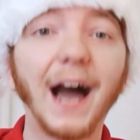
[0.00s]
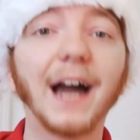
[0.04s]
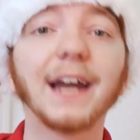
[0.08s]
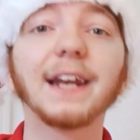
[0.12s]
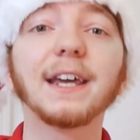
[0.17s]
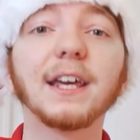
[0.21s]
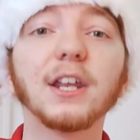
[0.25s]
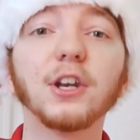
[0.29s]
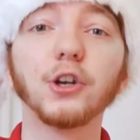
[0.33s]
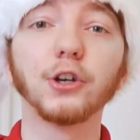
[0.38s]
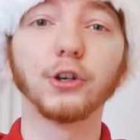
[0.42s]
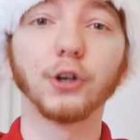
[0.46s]
I
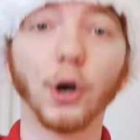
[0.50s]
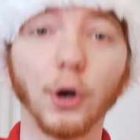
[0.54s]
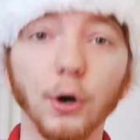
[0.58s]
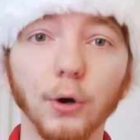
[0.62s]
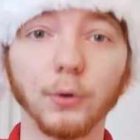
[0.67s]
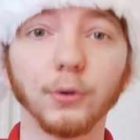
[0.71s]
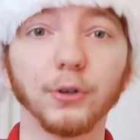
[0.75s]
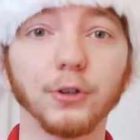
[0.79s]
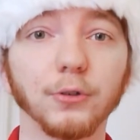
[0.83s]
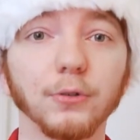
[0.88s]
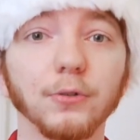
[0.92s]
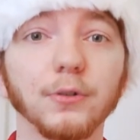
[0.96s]
didn't
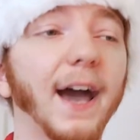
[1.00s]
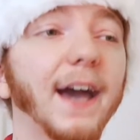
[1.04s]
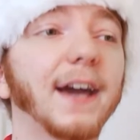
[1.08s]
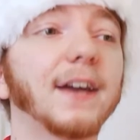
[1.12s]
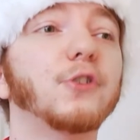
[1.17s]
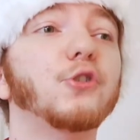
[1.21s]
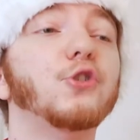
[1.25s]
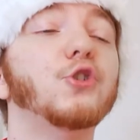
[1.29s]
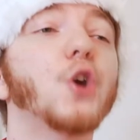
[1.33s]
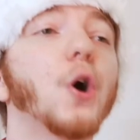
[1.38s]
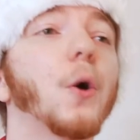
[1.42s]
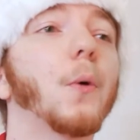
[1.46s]
know, dude. I
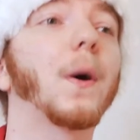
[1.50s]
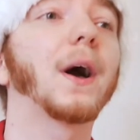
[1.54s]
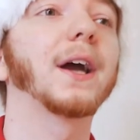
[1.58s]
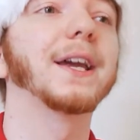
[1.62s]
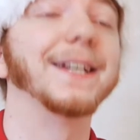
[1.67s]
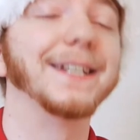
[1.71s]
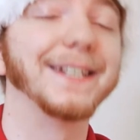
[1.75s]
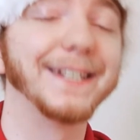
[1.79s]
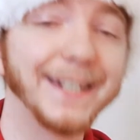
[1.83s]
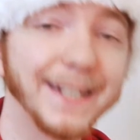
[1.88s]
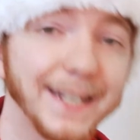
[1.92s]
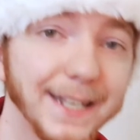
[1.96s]
had no
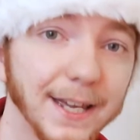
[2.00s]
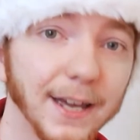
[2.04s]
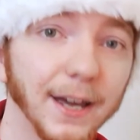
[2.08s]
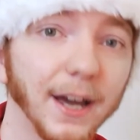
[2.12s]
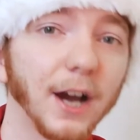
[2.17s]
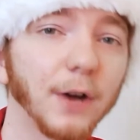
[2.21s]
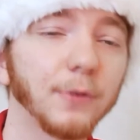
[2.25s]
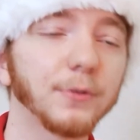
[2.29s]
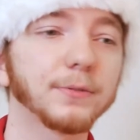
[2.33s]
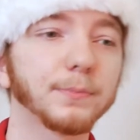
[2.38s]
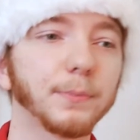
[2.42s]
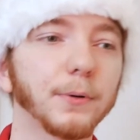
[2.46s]
idea.
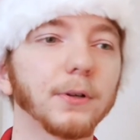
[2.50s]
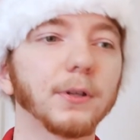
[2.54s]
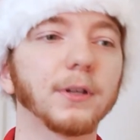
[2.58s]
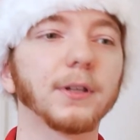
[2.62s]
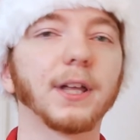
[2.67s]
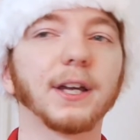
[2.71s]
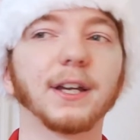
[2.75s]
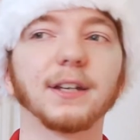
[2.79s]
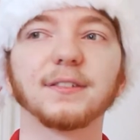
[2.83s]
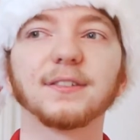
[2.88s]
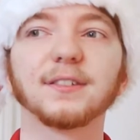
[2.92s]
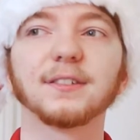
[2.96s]
I was probably
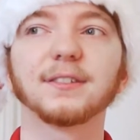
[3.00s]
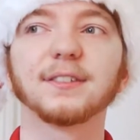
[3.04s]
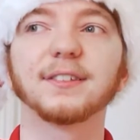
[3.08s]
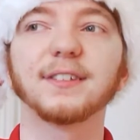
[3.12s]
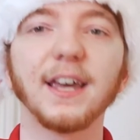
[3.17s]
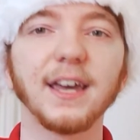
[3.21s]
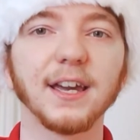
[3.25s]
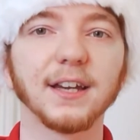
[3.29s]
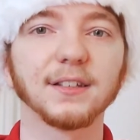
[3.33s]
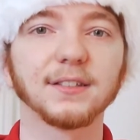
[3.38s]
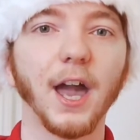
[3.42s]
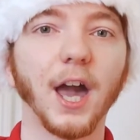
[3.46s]
like
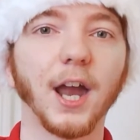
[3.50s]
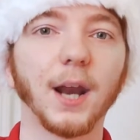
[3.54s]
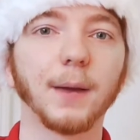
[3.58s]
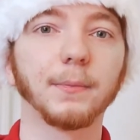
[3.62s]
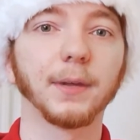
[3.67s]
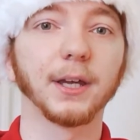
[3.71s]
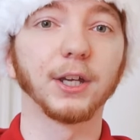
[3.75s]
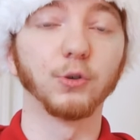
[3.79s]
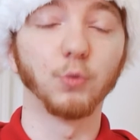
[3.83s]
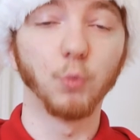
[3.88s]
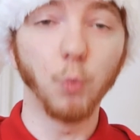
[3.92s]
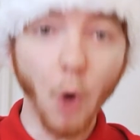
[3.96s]
6 and I'm
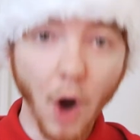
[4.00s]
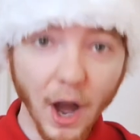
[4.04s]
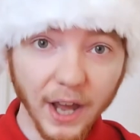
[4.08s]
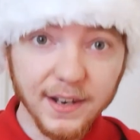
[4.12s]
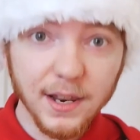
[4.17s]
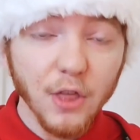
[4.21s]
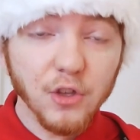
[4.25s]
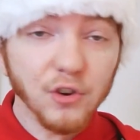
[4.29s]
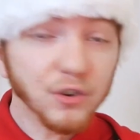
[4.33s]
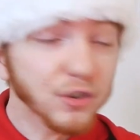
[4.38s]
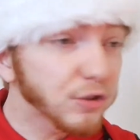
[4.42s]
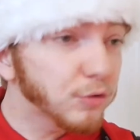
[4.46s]
like,
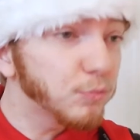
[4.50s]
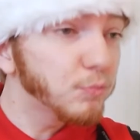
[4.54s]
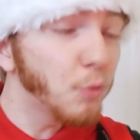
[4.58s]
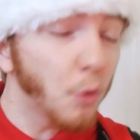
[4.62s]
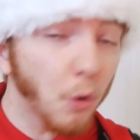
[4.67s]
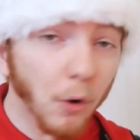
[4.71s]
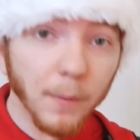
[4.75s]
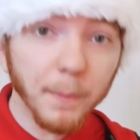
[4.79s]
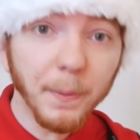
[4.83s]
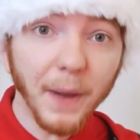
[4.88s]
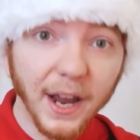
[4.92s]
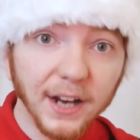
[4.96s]
what? There's
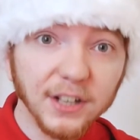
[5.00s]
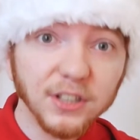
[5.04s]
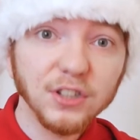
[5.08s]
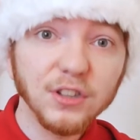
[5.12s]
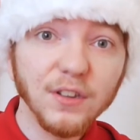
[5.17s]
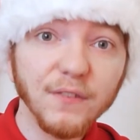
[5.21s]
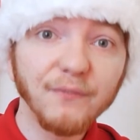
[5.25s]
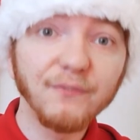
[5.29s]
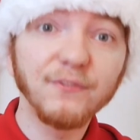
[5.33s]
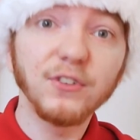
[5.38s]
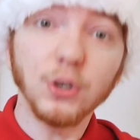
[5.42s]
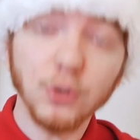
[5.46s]
more Back to
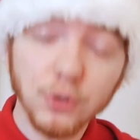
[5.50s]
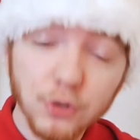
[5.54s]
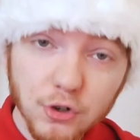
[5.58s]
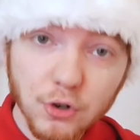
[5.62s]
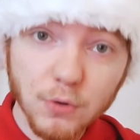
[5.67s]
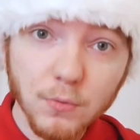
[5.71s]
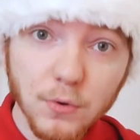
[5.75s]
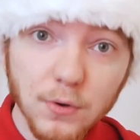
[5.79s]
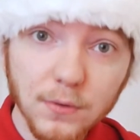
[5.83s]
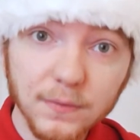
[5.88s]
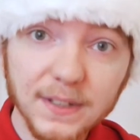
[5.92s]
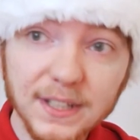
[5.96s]
the
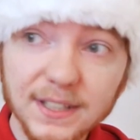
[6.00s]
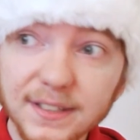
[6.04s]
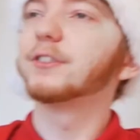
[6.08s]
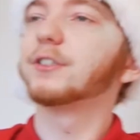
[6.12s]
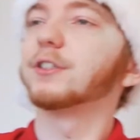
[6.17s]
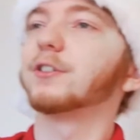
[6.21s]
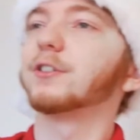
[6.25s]
Future movies? So